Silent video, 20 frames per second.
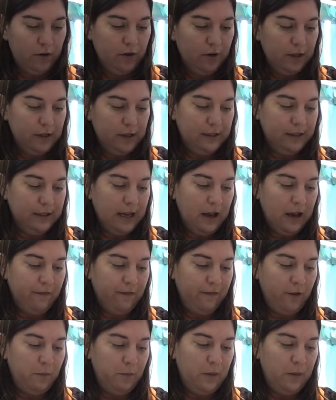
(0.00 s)
Do these
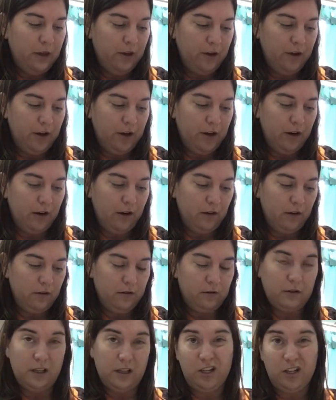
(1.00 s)
sound familiar?
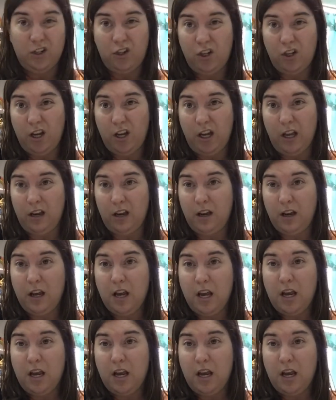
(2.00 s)
They should.